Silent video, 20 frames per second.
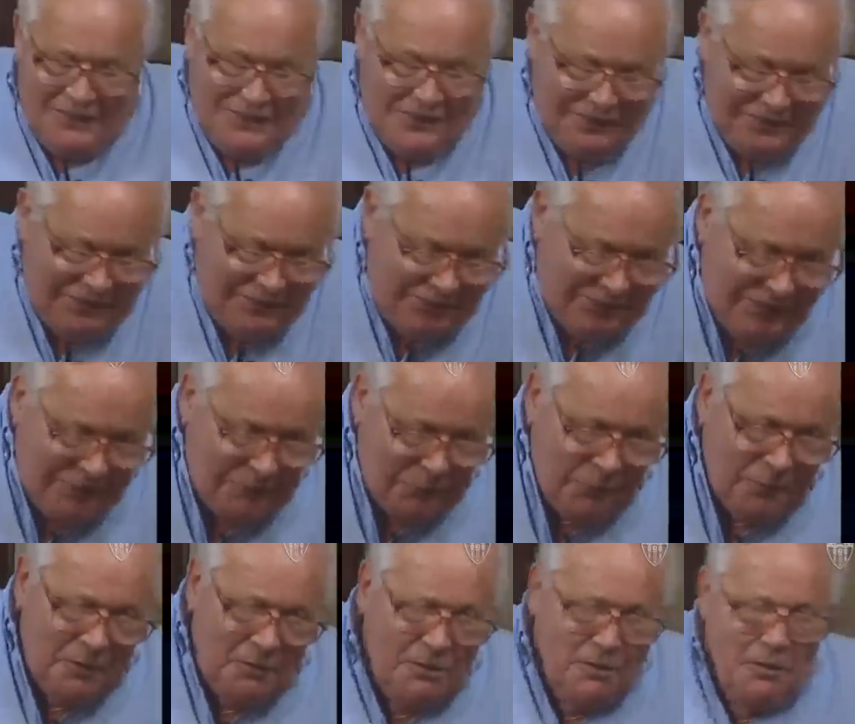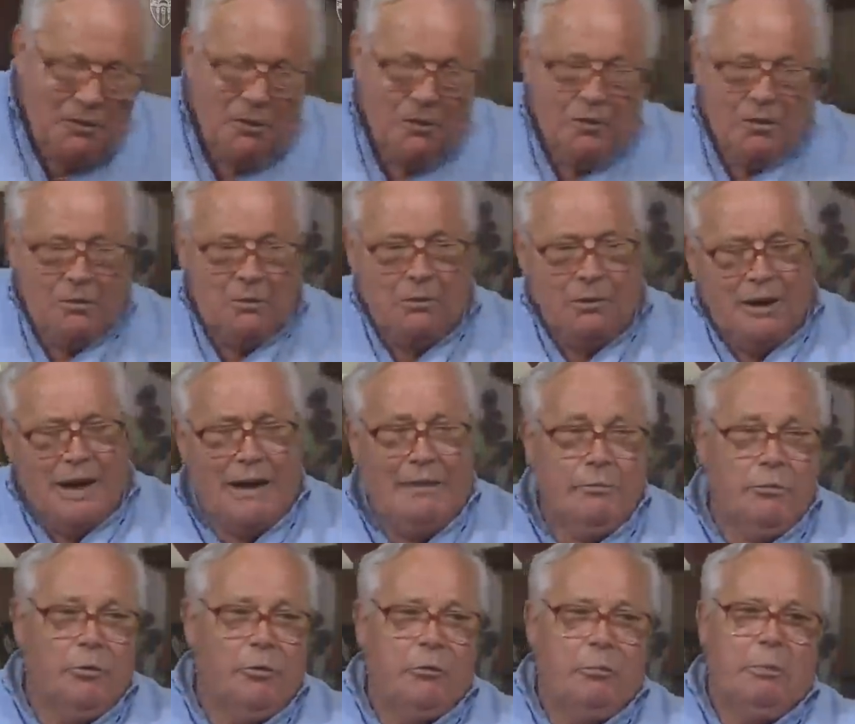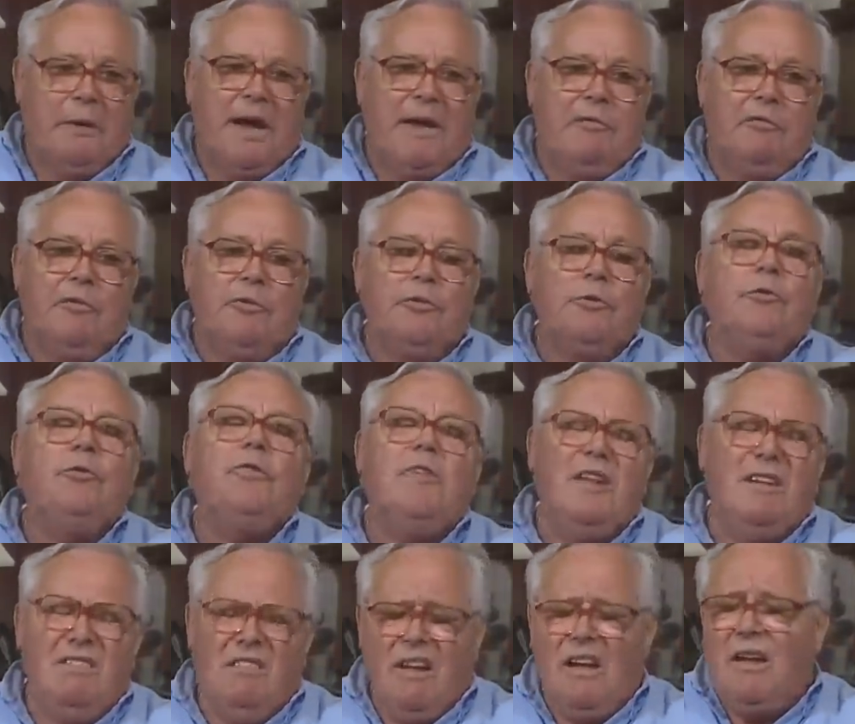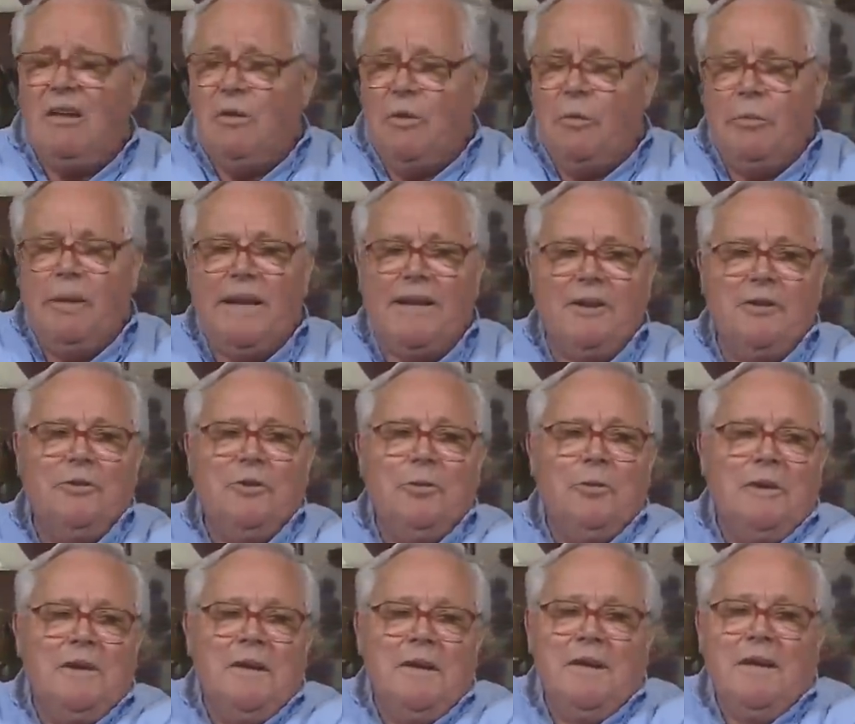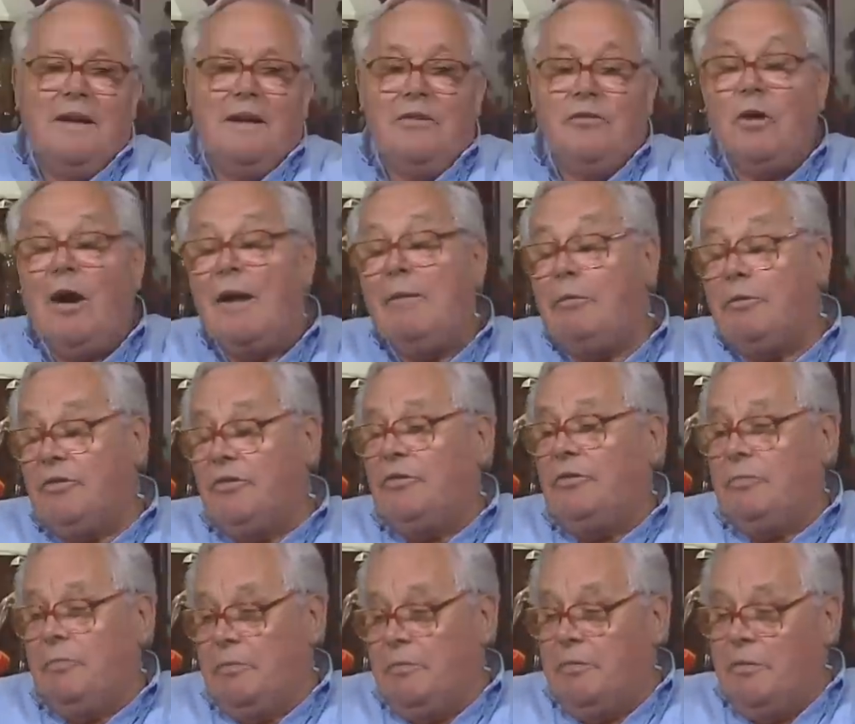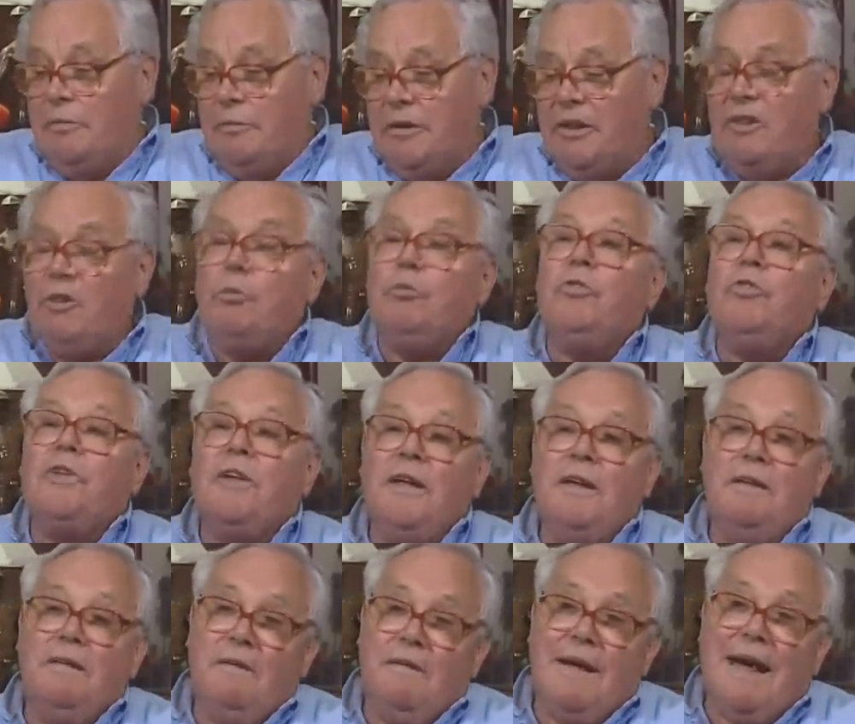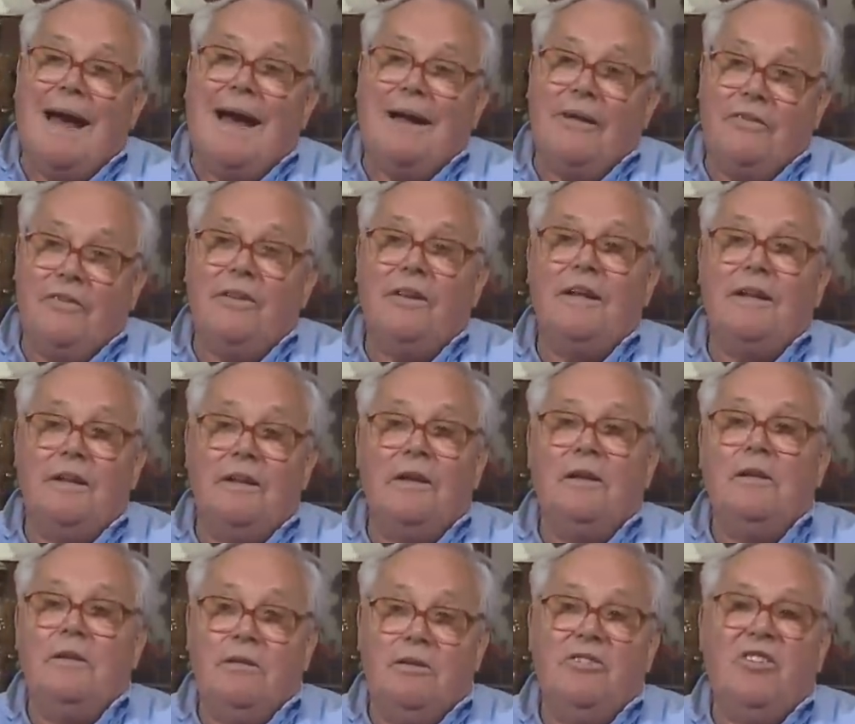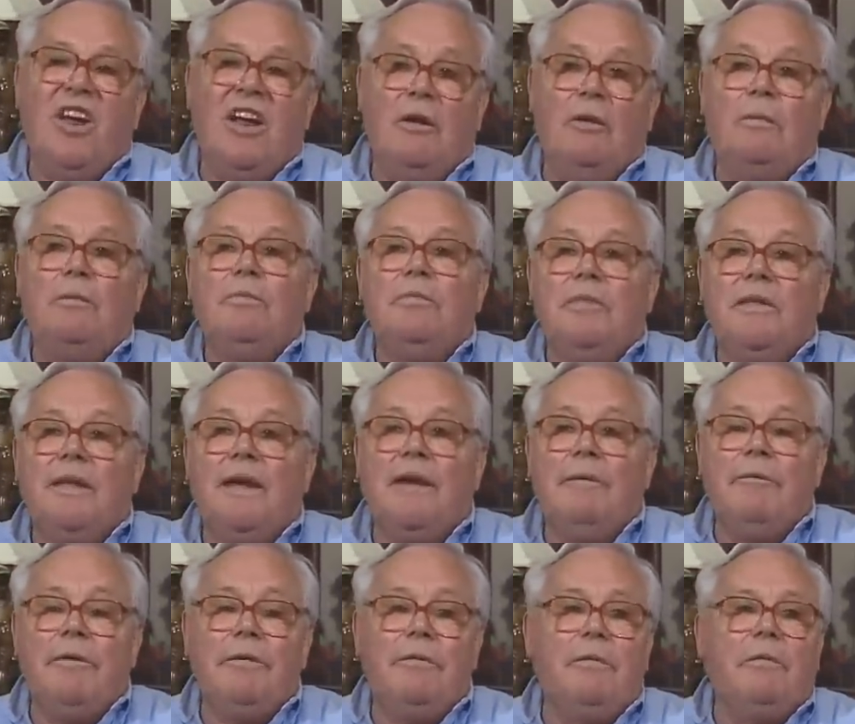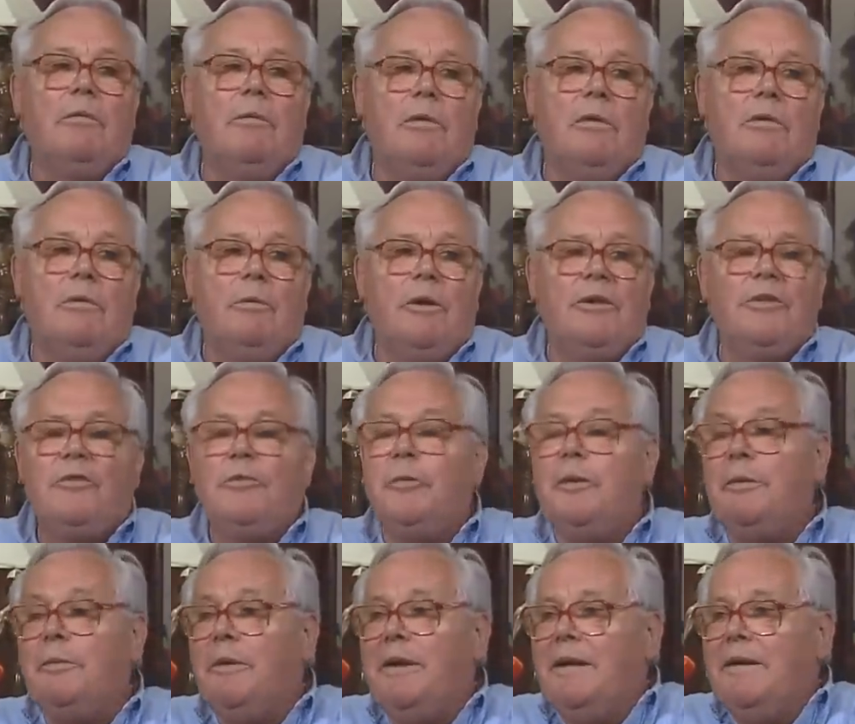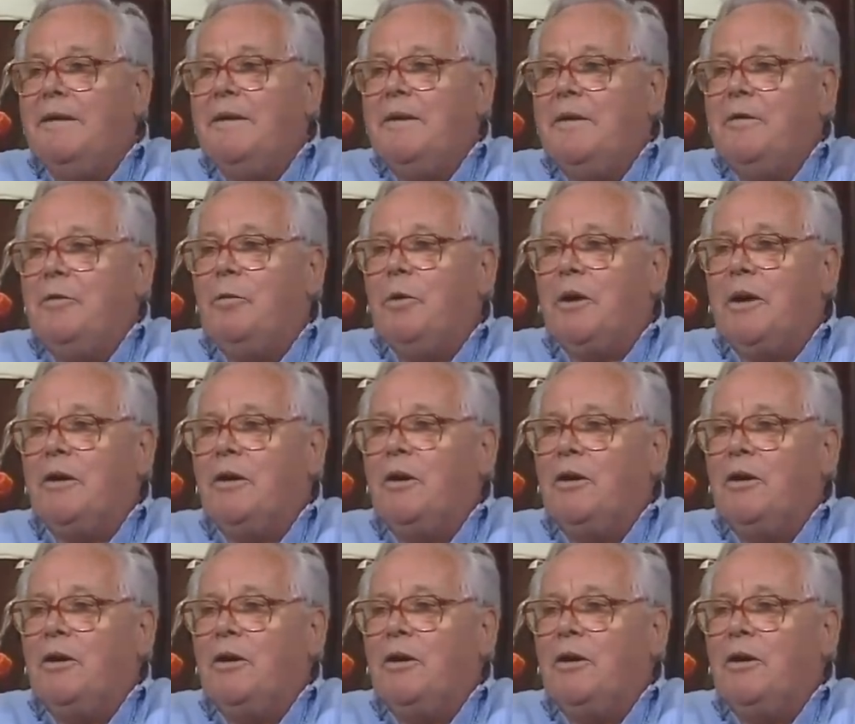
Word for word: He said, well, I shouldn't pray for you. He said, well, you better do it. So I was with those three guys in jail, and once we were